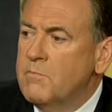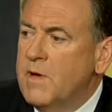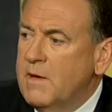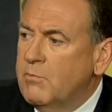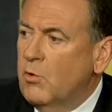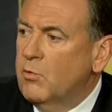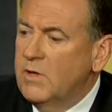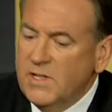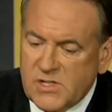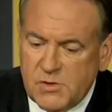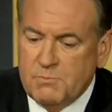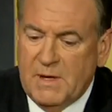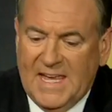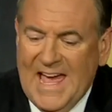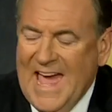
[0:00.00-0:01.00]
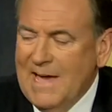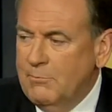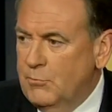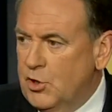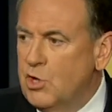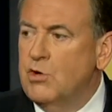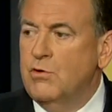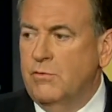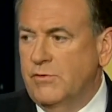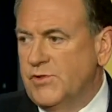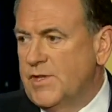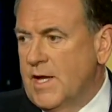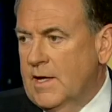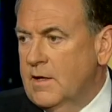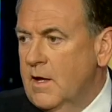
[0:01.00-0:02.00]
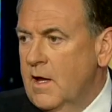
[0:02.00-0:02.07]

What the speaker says: people when this became news that,